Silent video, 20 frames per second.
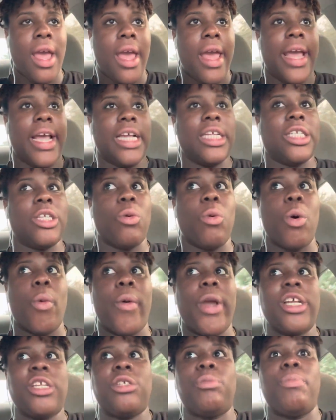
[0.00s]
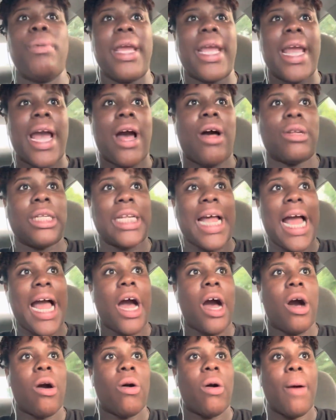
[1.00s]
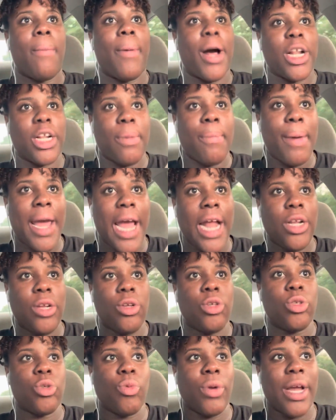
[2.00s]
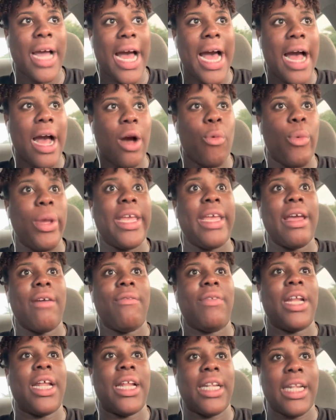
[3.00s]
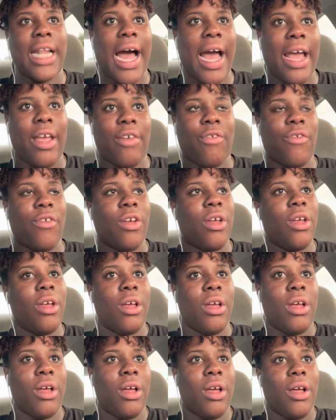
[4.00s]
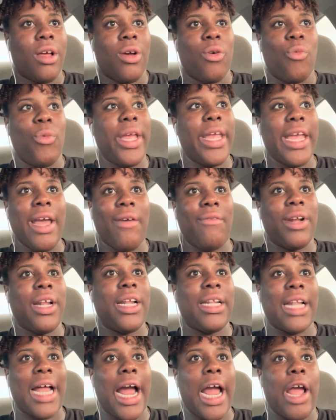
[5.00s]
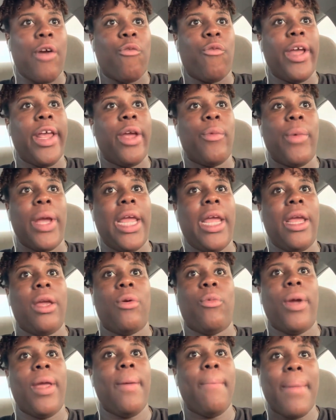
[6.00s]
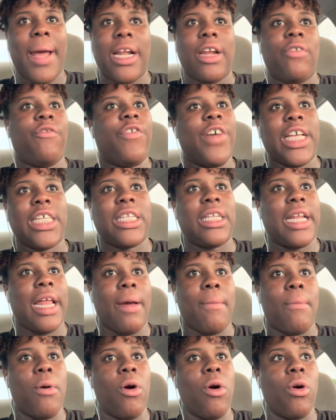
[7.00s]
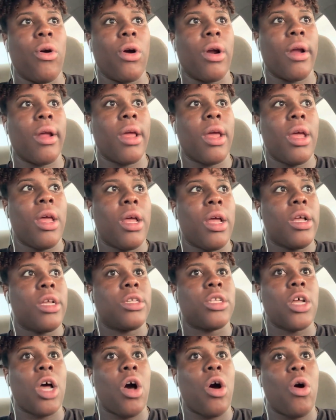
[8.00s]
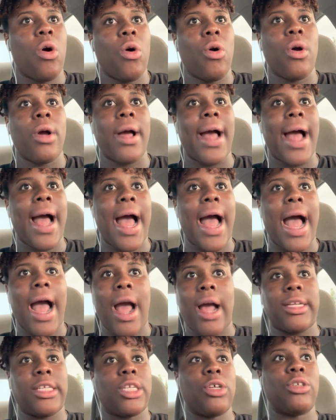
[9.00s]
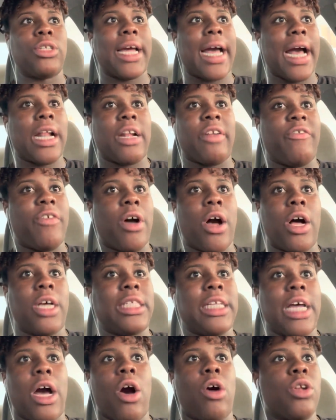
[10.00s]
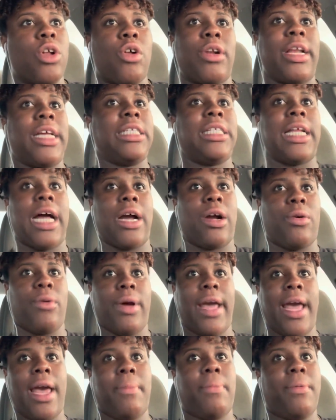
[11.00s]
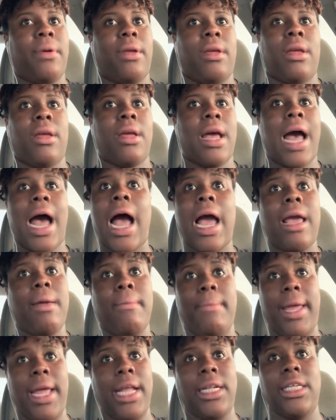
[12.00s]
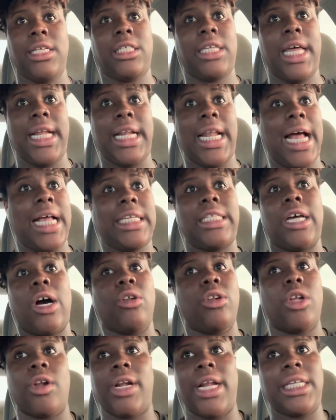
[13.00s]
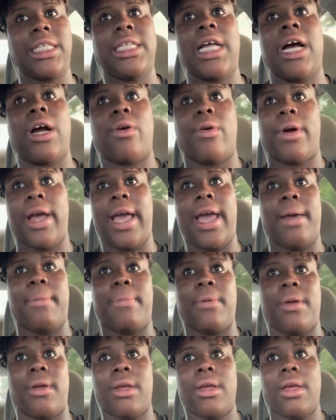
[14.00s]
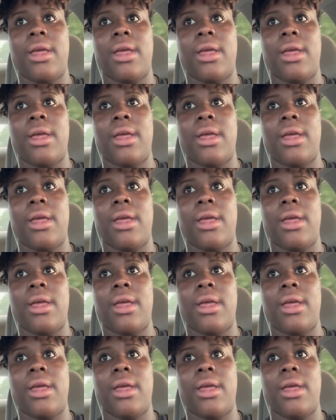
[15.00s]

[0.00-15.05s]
And so when we speak out loud about the bad news we got, we giving it life. We manifesting that more. So as soon as I got the phone, I said, oh no, that's not going to happen. I immediately said that. I said, oh no, that's not going to happen.